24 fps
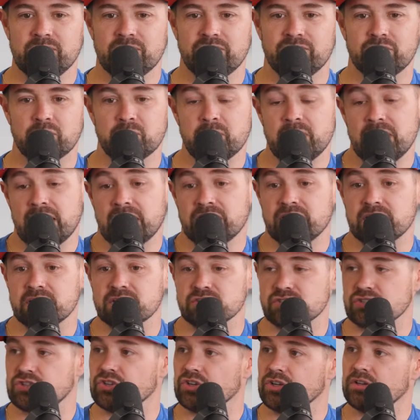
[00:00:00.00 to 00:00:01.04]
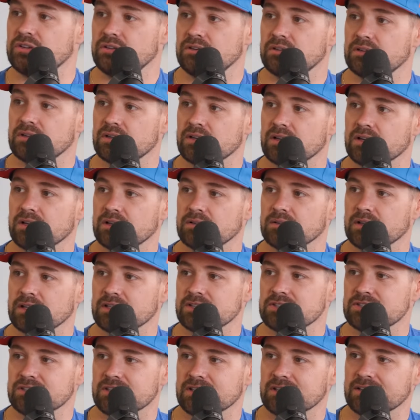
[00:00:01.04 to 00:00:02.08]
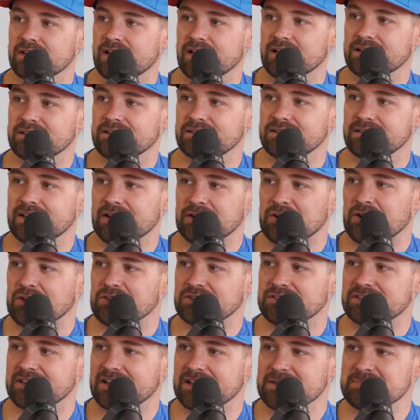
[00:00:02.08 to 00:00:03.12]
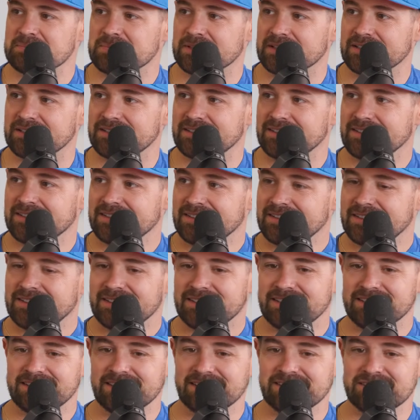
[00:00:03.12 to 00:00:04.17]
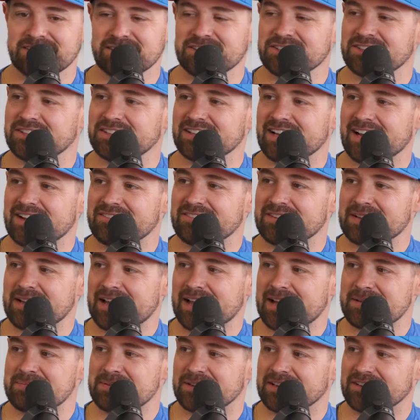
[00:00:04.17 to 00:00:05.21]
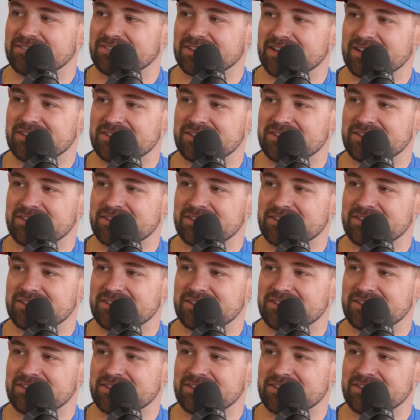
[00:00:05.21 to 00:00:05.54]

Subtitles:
for me, I think it's good. Like you said, not all the time, but it's good to have it happen every now